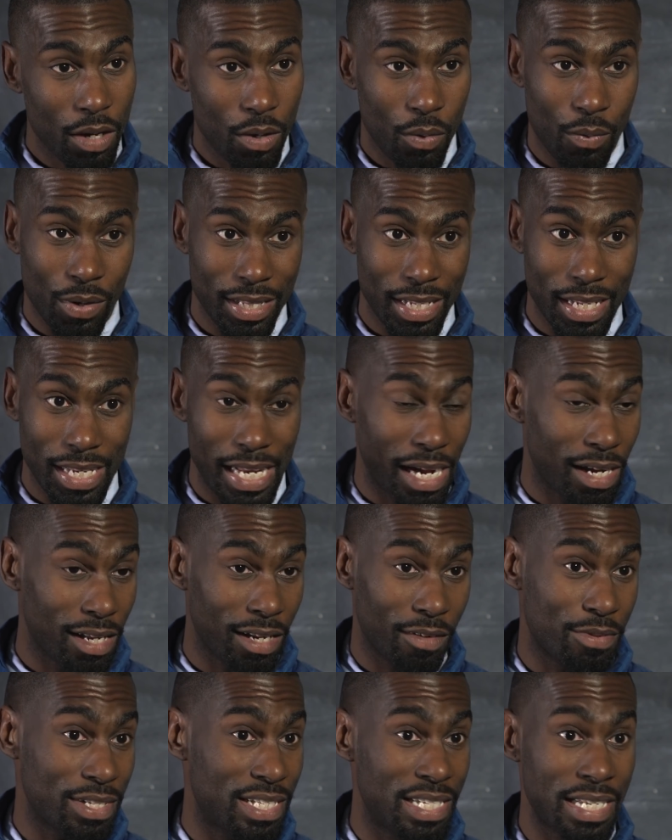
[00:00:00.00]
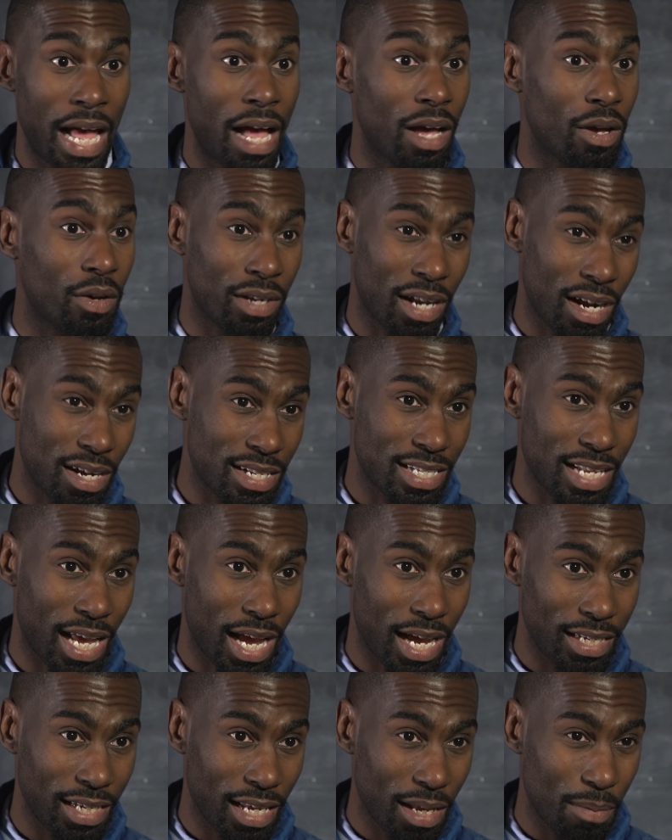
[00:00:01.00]
when the narrative was not on our
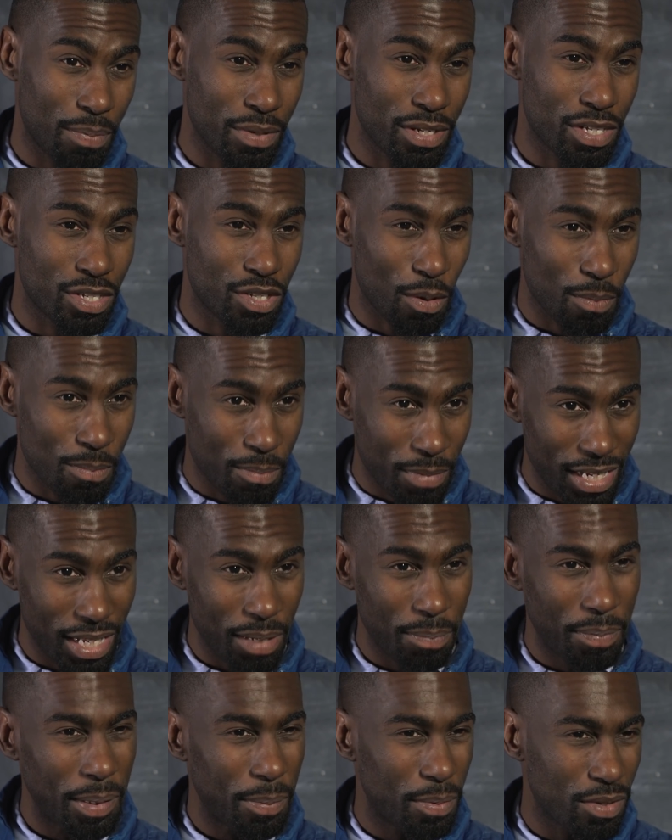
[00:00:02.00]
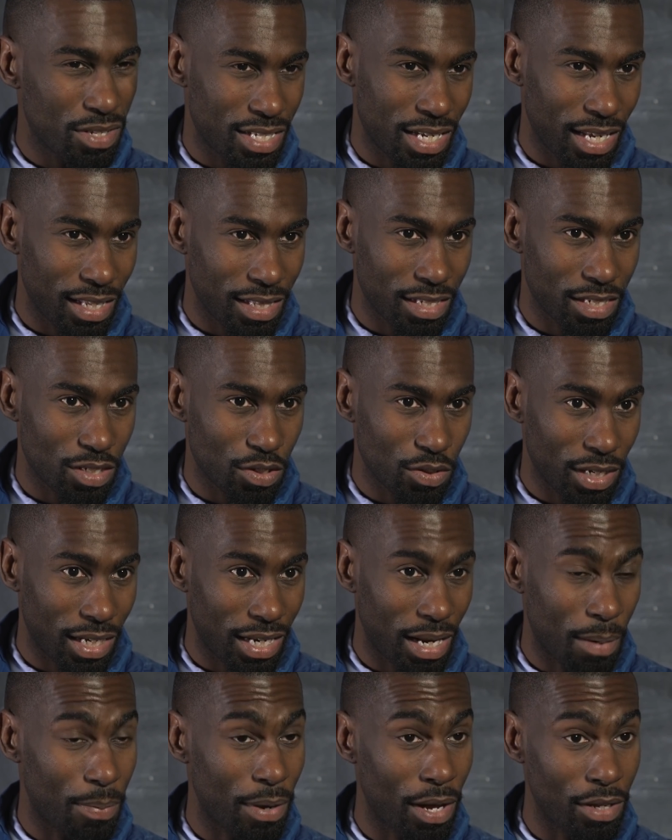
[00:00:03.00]
side yet, but so many people stayed in the street, and
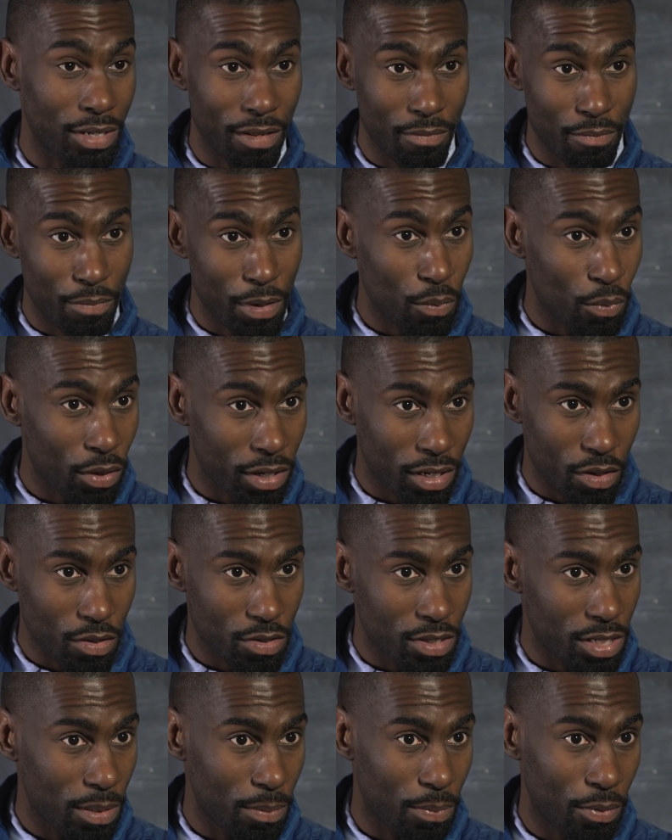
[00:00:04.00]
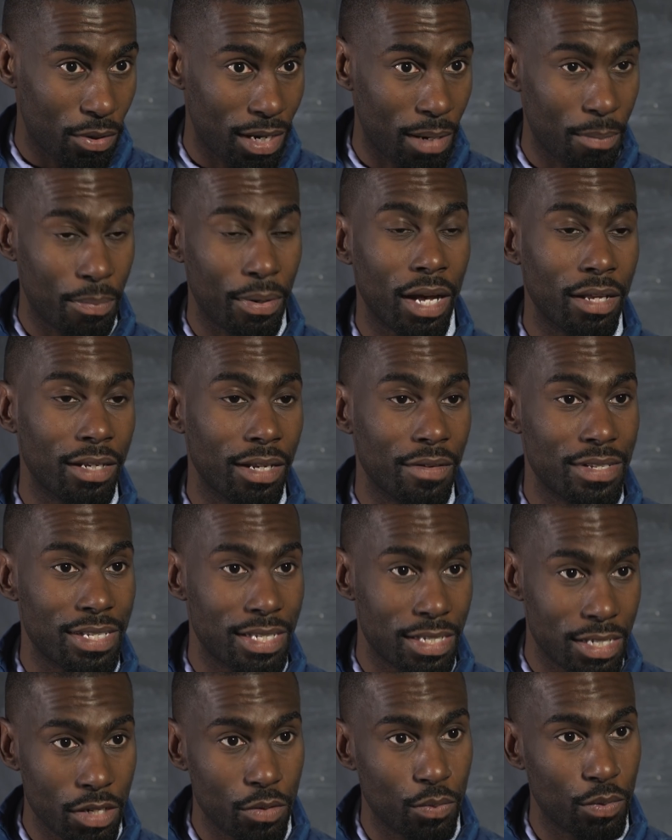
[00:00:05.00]
I'm proud to have been one of those people, and I'm proud to have
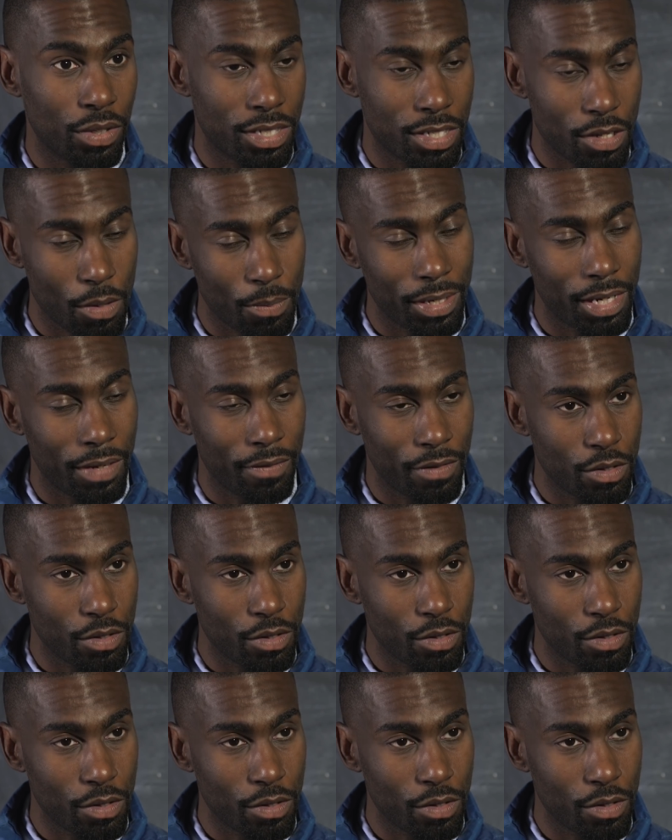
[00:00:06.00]
stood with so many of